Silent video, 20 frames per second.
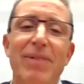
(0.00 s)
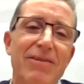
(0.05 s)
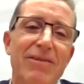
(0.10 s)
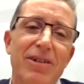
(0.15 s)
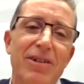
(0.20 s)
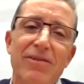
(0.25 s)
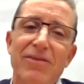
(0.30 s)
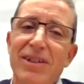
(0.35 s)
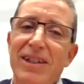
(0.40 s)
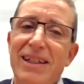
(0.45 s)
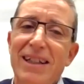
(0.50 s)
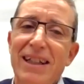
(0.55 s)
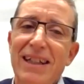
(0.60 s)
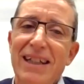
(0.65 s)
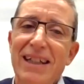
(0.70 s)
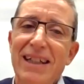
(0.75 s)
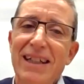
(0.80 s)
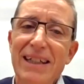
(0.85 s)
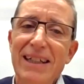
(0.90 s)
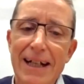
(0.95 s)

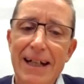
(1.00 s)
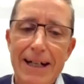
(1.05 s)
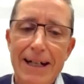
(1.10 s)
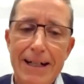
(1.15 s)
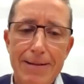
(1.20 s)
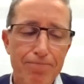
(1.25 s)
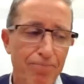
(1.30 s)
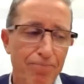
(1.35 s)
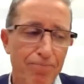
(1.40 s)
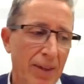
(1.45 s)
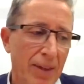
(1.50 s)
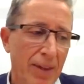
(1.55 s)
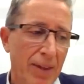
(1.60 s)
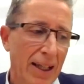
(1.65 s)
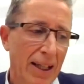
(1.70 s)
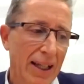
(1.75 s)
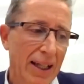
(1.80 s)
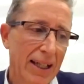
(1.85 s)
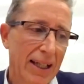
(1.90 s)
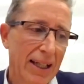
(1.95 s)
above obviously,
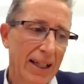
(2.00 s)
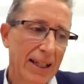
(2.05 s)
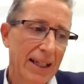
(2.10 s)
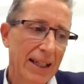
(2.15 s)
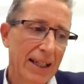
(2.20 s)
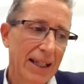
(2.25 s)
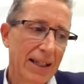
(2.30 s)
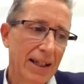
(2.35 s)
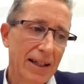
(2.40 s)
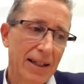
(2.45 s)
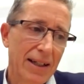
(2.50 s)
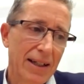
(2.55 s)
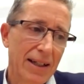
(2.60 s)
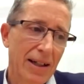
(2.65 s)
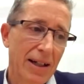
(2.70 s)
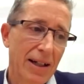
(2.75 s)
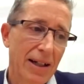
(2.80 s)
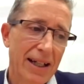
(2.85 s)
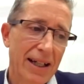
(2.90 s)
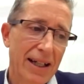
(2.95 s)

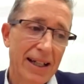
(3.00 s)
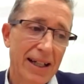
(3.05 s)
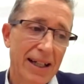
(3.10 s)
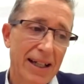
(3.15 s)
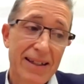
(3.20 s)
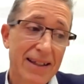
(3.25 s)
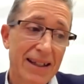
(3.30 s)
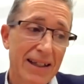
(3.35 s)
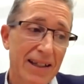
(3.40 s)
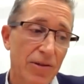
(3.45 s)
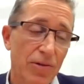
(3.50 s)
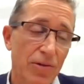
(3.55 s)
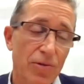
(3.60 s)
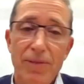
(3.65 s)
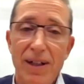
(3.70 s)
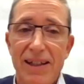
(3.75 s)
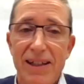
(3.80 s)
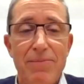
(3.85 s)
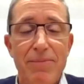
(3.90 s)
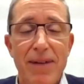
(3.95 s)
I guess,
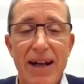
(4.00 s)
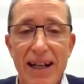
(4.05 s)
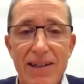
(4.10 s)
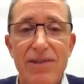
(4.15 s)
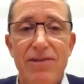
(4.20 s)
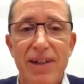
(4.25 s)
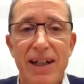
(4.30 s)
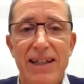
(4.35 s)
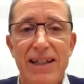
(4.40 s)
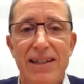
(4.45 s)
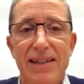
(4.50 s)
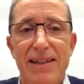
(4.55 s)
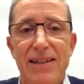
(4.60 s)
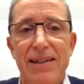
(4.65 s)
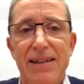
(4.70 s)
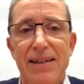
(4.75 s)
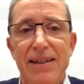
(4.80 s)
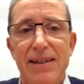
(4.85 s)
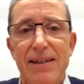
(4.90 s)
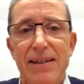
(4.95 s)
single multi-manager
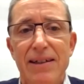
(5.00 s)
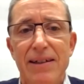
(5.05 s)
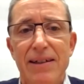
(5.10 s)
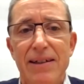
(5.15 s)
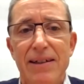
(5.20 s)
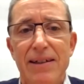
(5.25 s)
funds.